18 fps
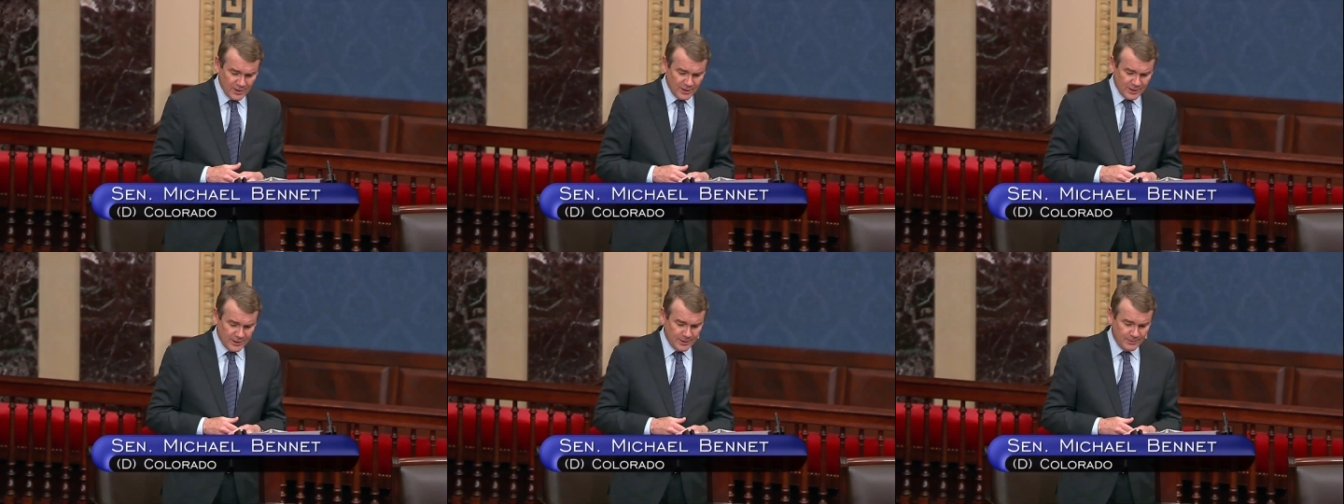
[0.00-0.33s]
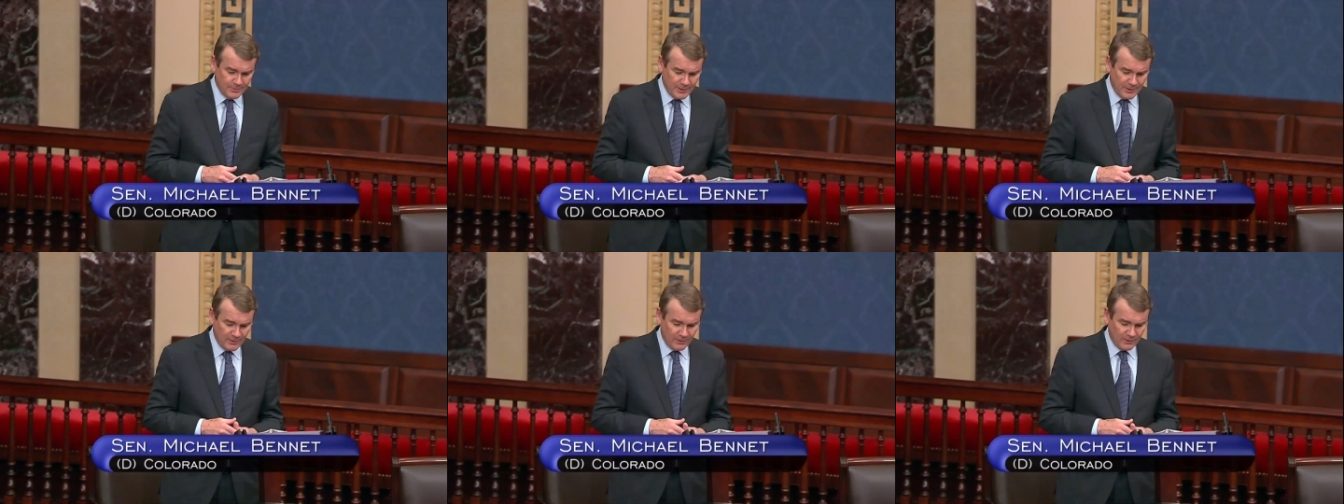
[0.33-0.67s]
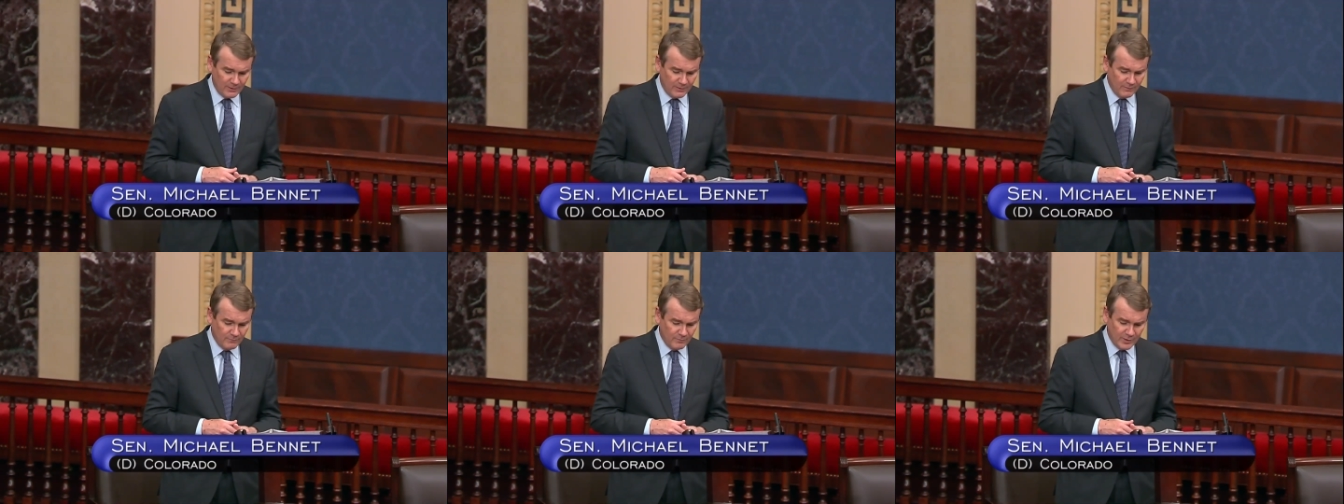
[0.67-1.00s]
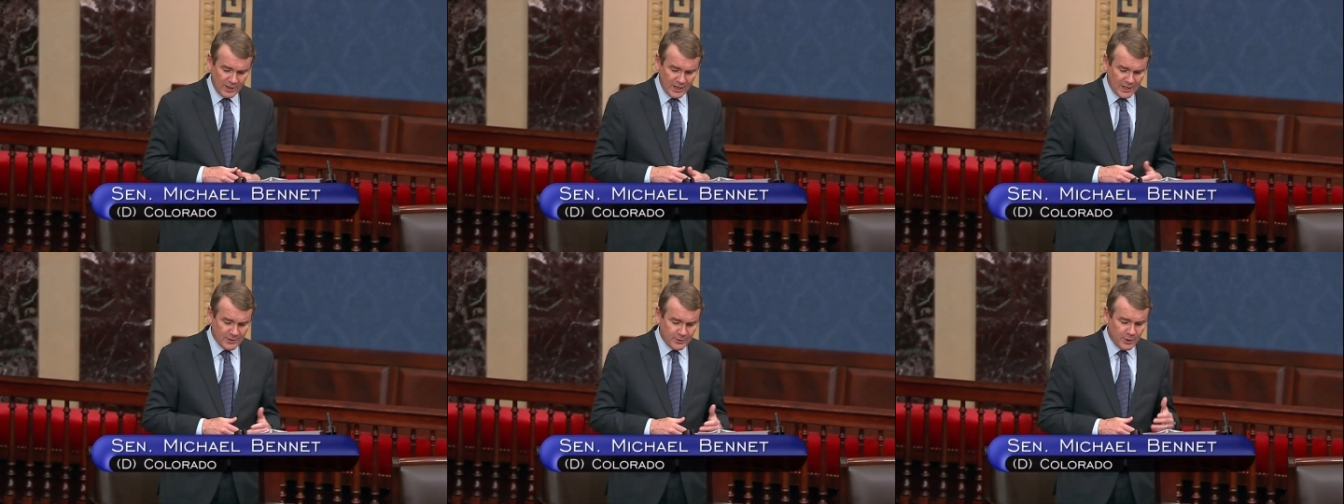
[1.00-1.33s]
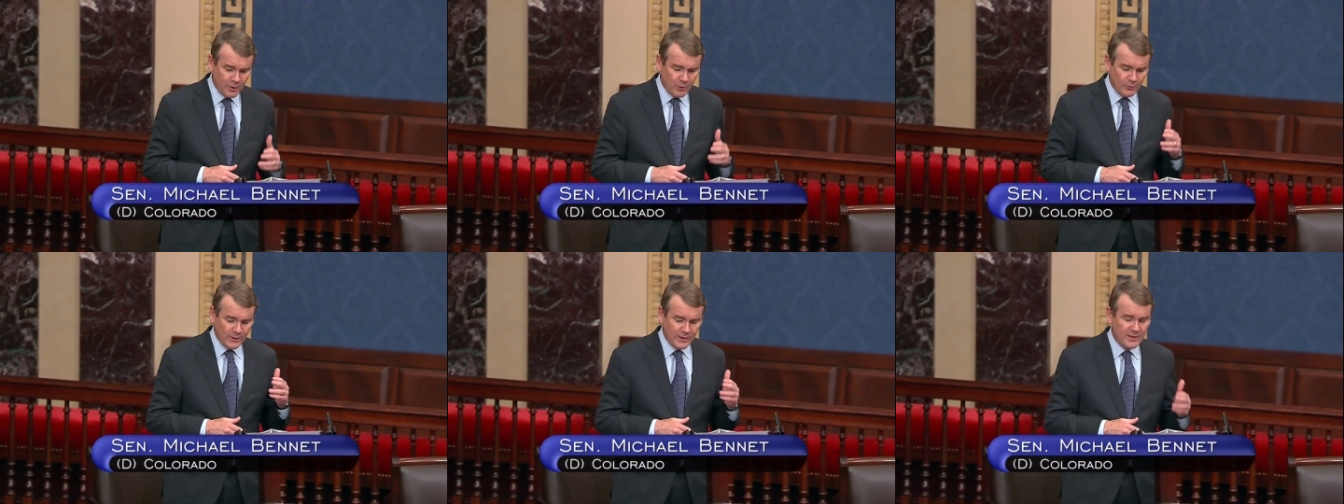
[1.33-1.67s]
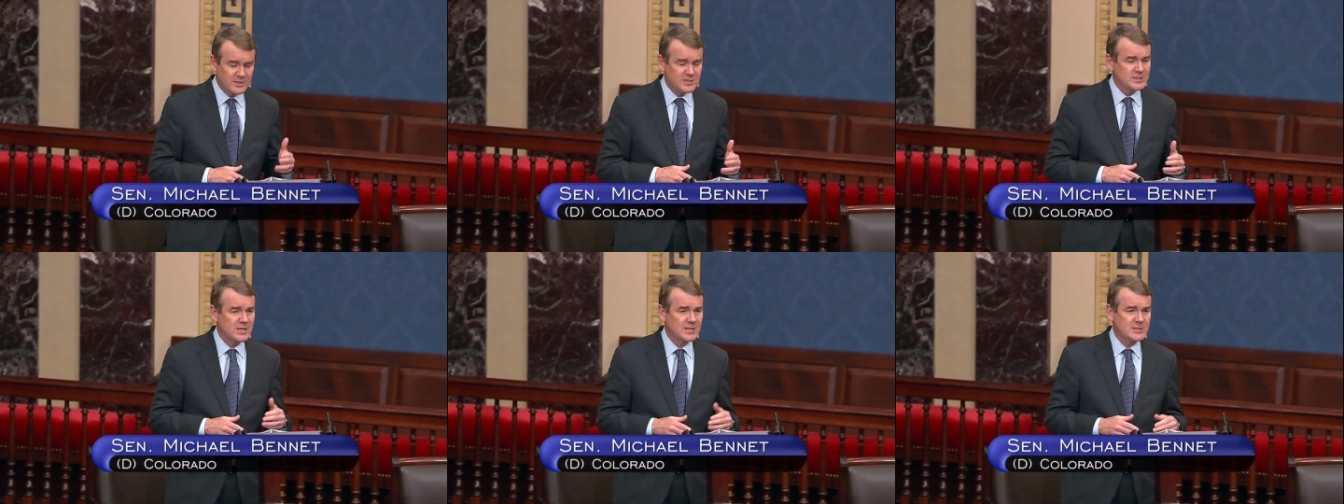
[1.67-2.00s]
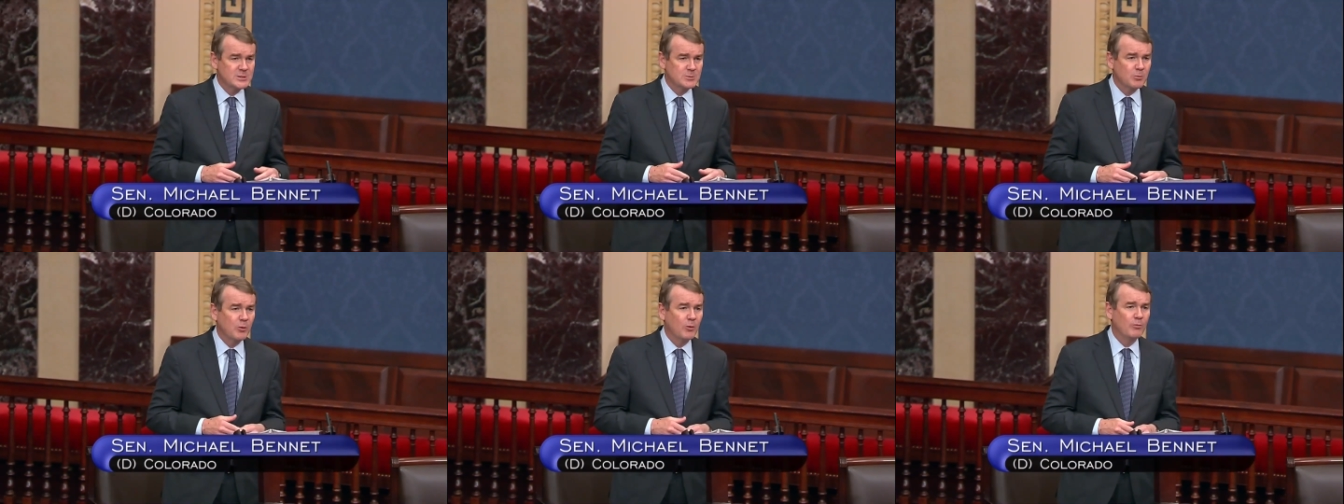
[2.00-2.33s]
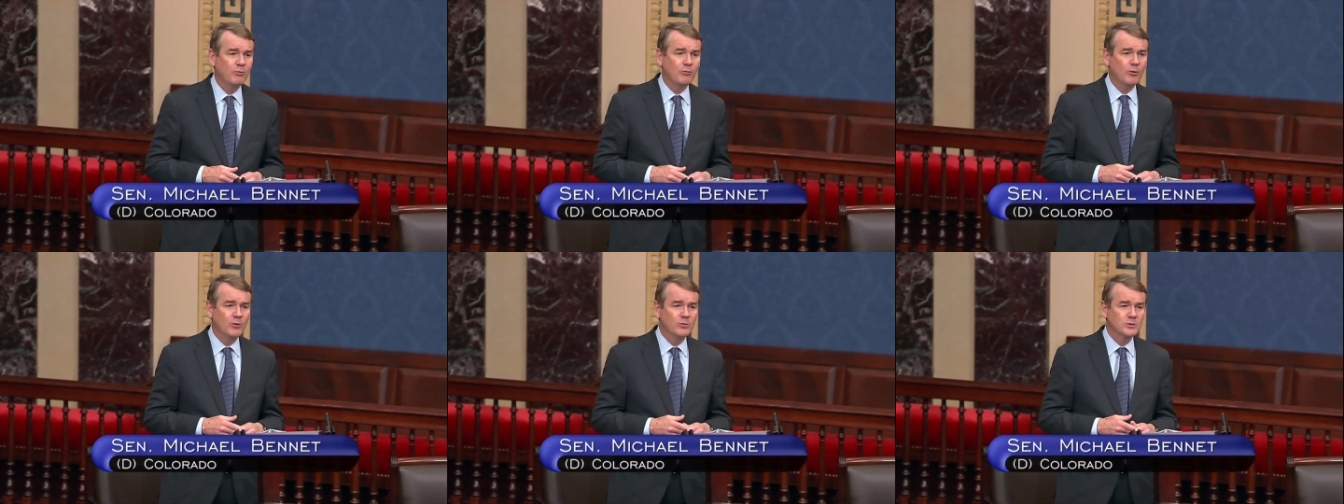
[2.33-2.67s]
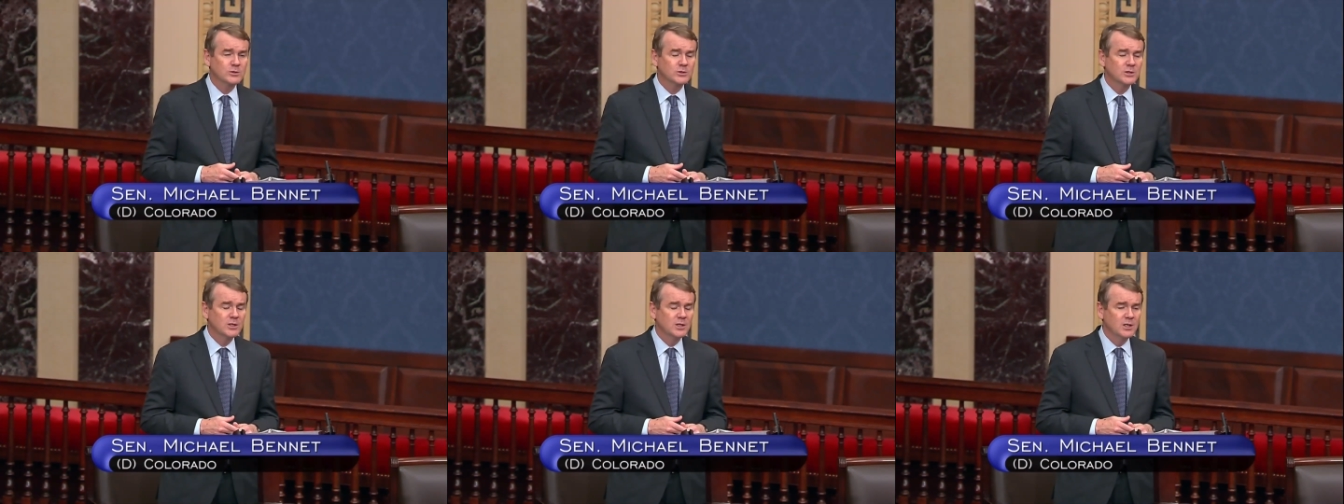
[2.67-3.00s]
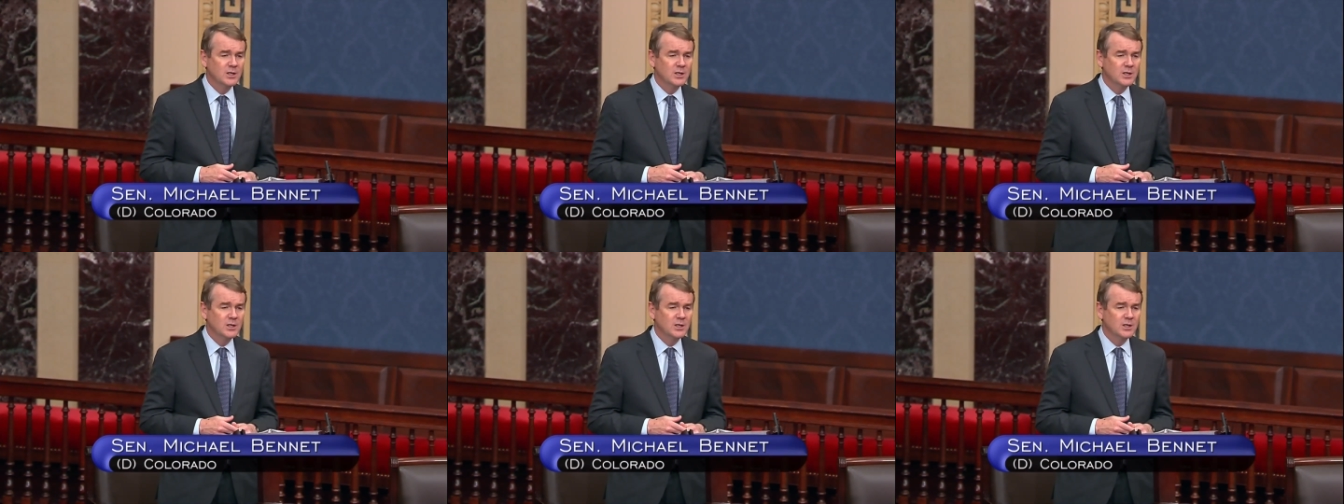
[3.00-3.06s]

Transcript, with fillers: in America, but I know that a sensible approach